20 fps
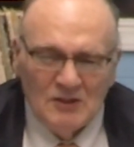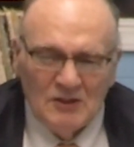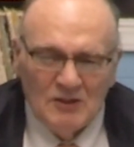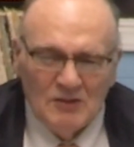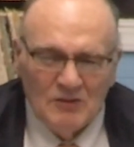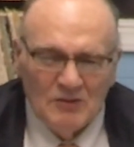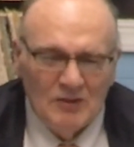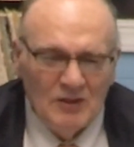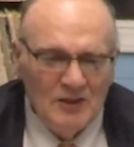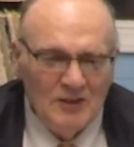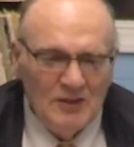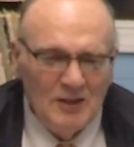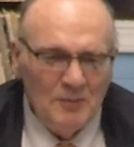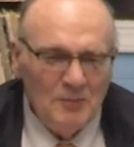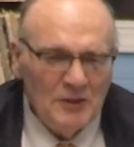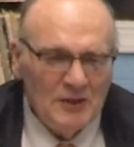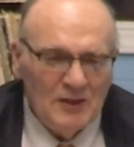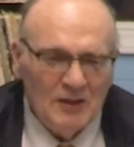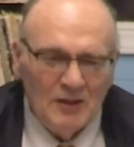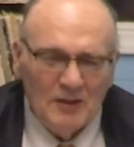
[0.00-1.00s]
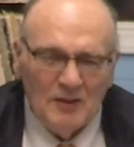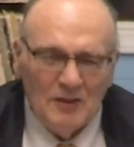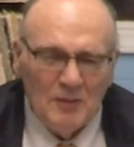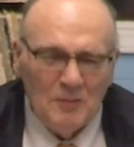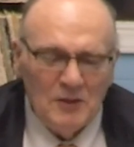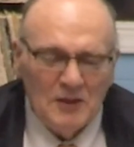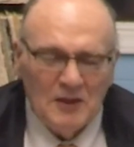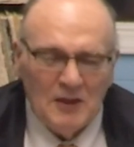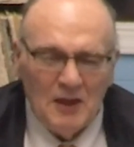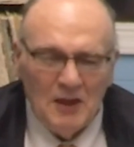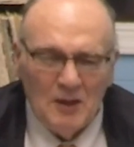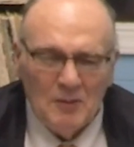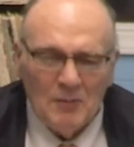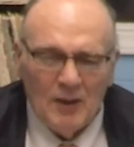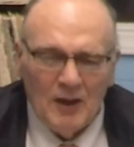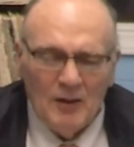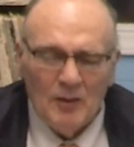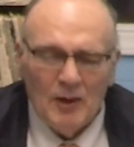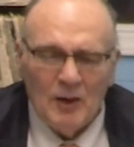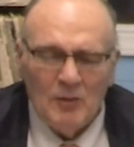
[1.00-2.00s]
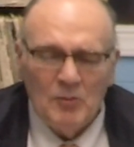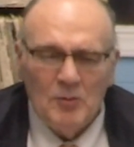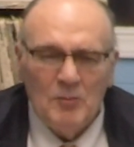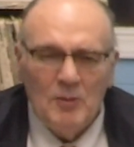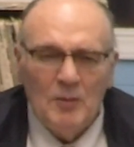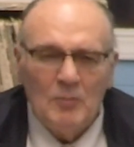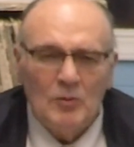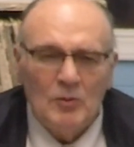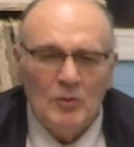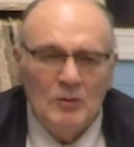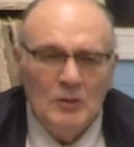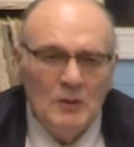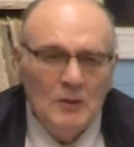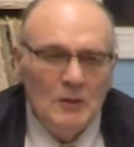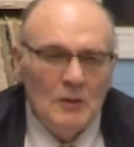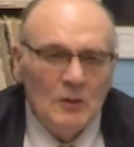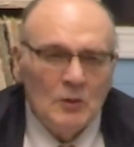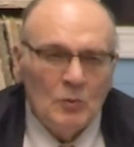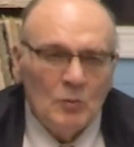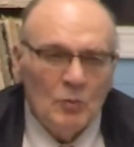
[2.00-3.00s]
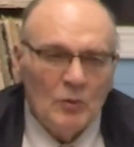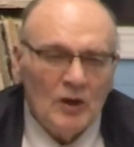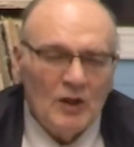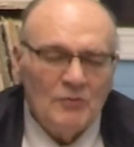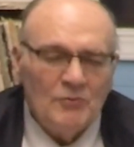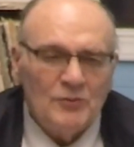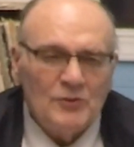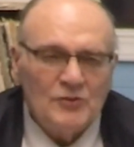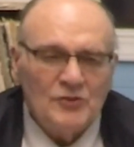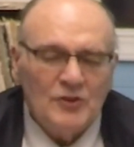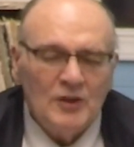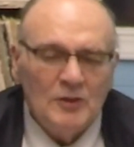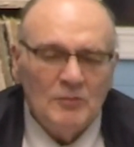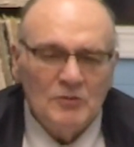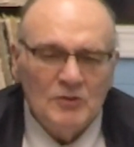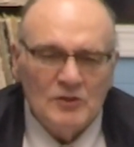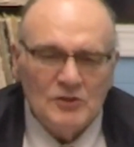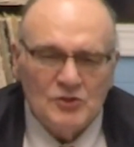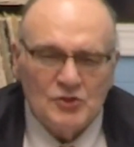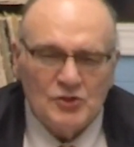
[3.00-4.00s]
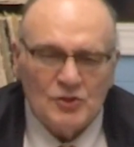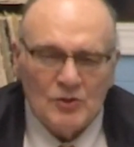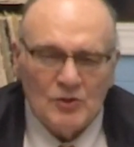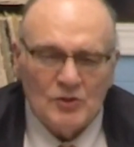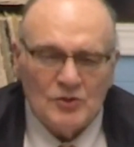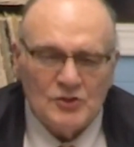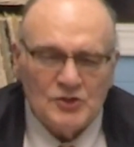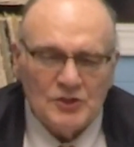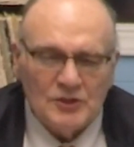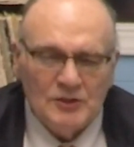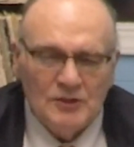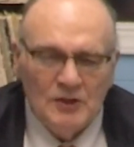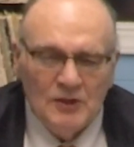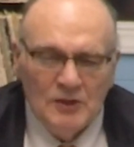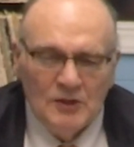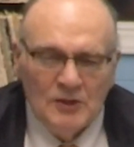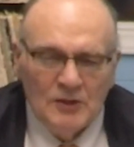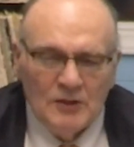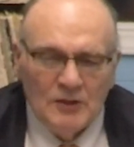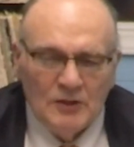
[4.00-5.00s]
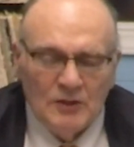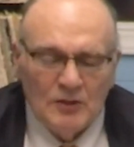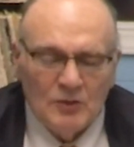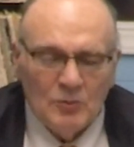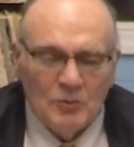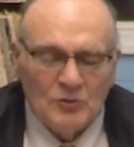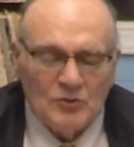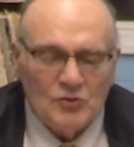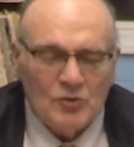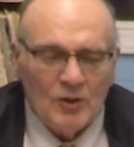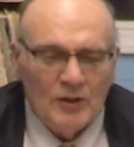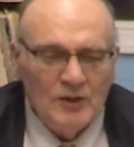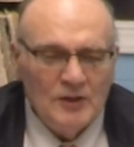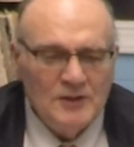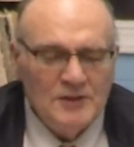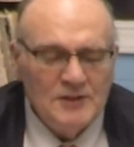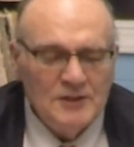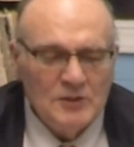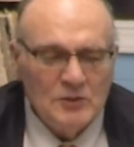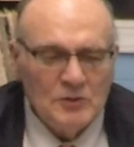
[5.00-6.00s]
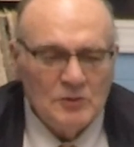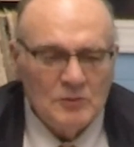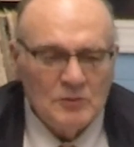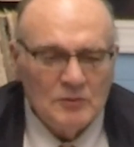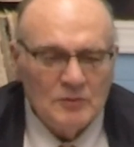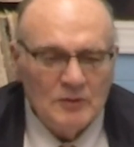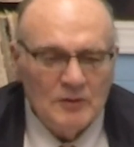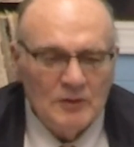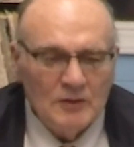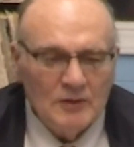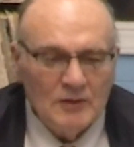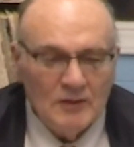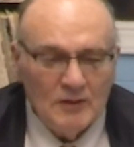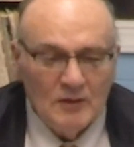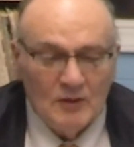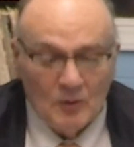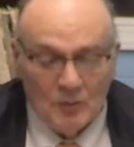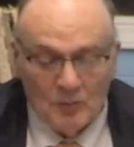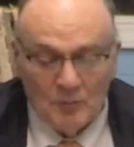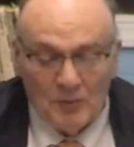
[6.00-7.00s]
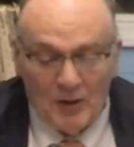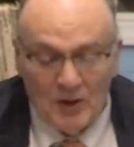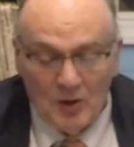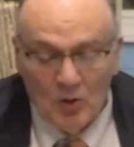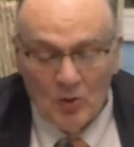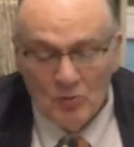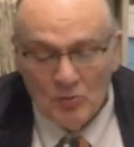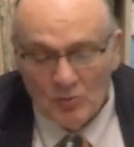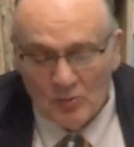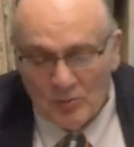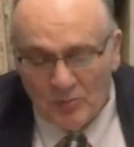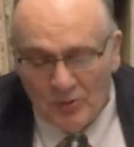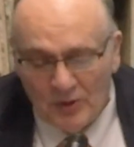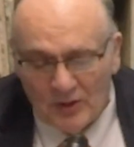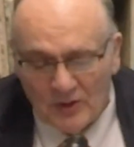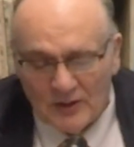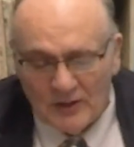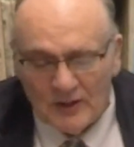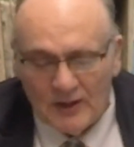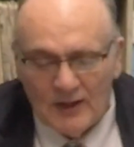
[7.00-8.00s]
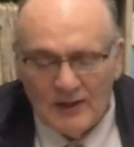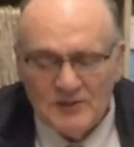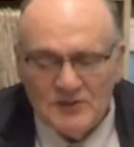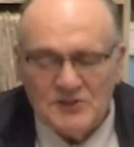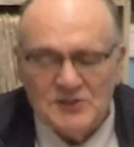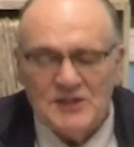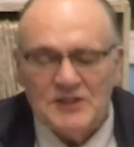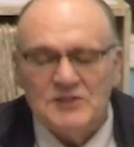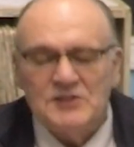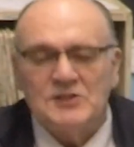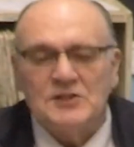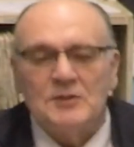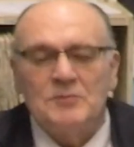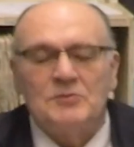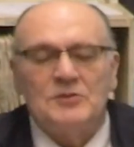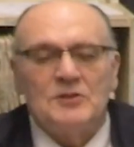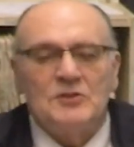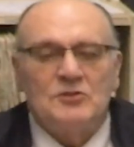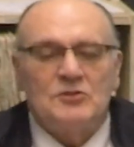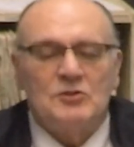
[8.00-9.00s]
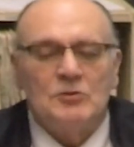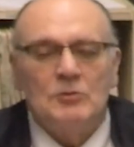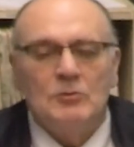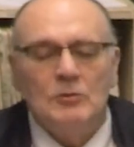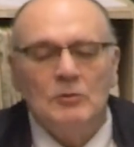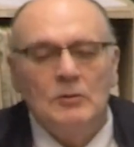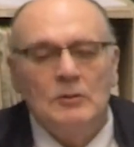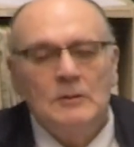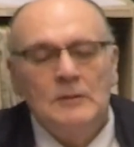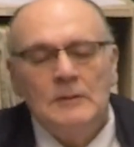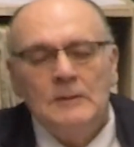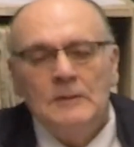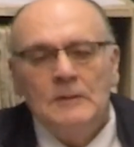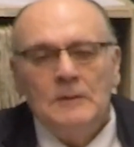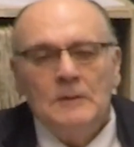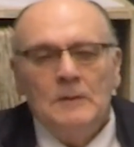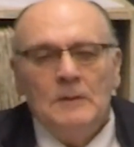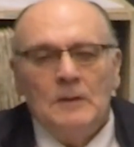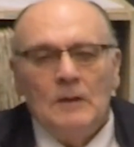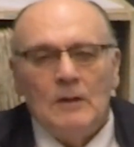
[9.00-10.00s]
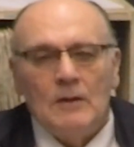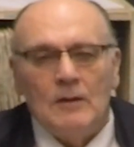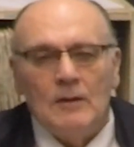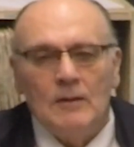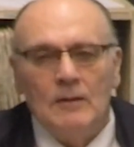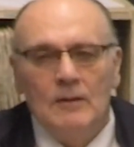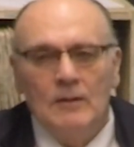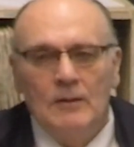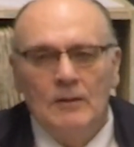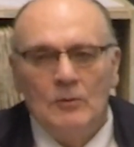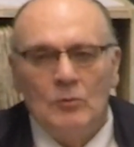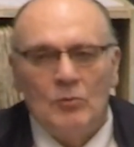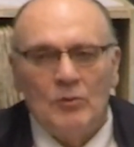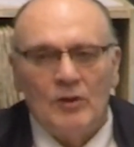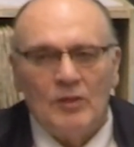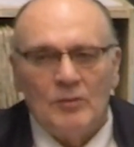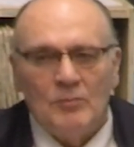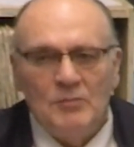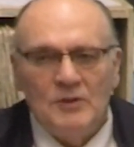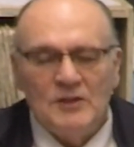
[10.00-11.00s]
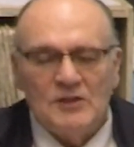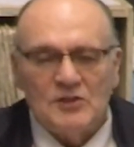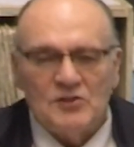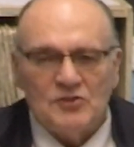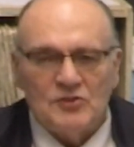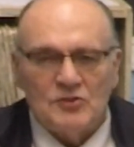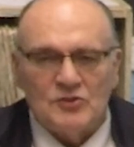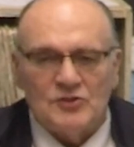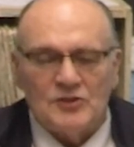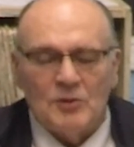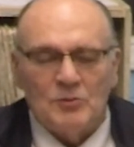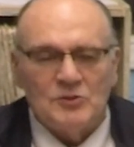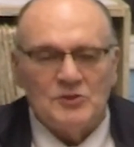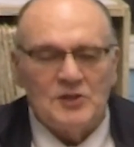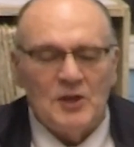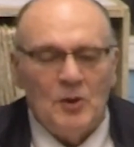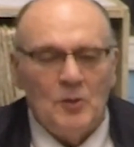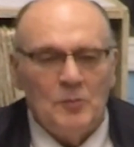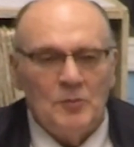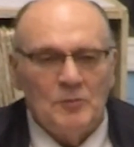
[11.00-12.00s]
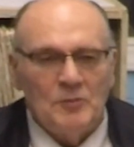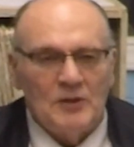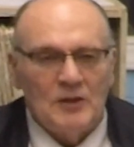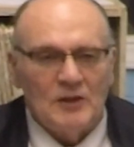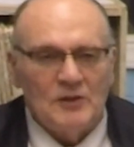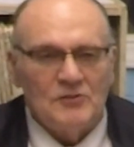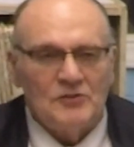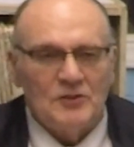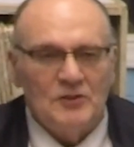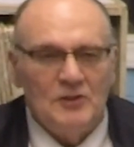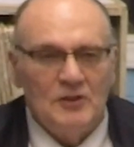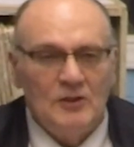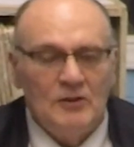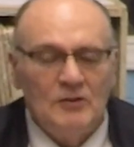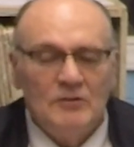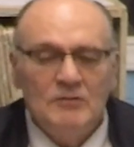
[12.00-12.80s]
and they became, I remember when I first came to the church and, we're trying to deal, with my own rebellion. I said something to one of the ministers that was helping me. I said,